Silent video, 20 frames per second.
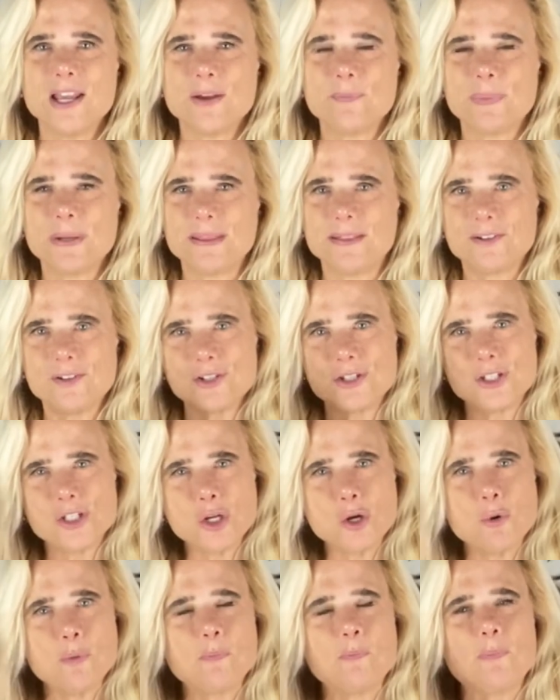but they're
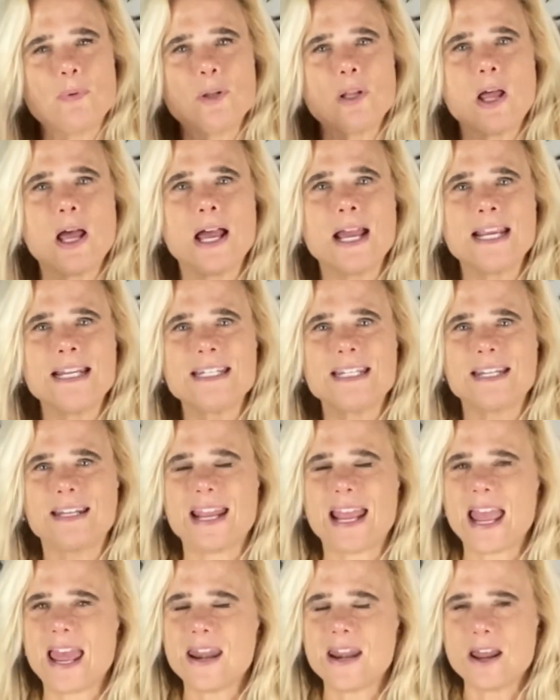so blinded
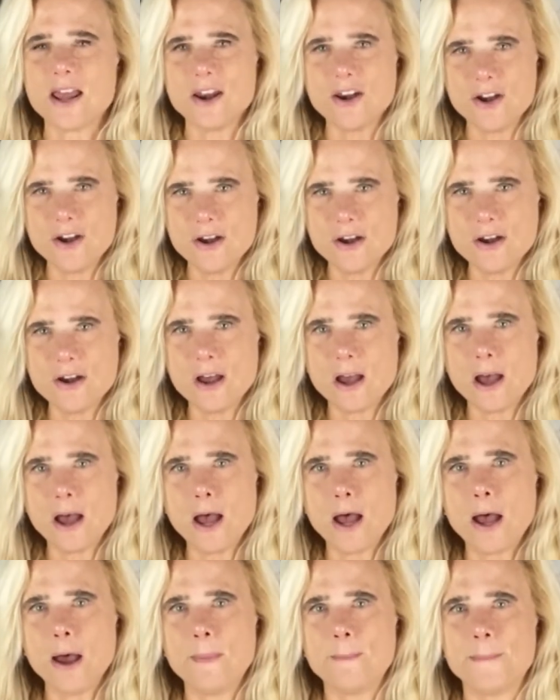and
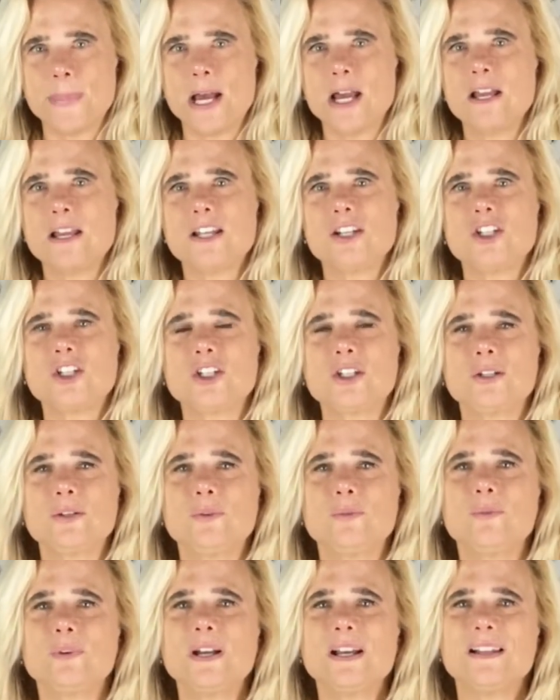numb
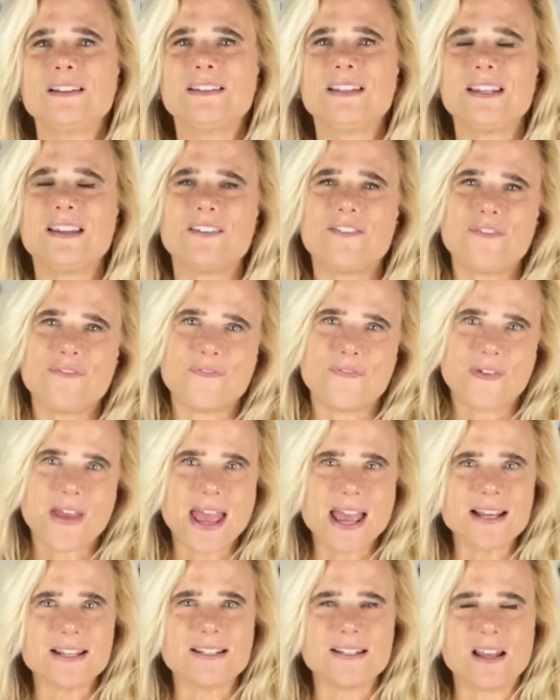to the
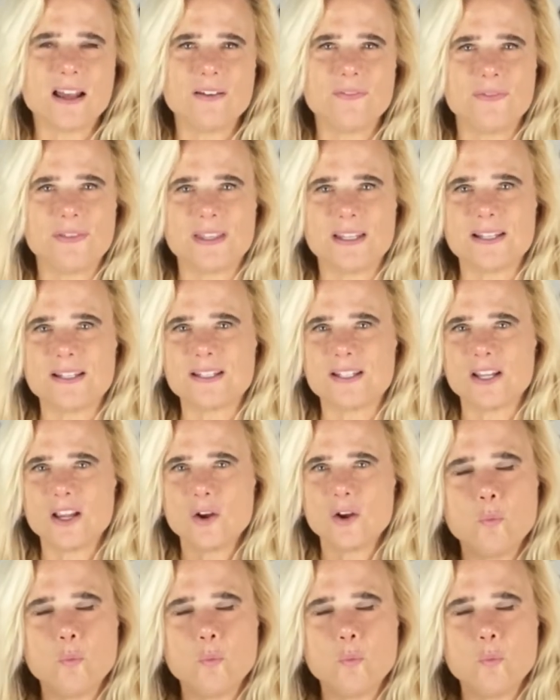effects of this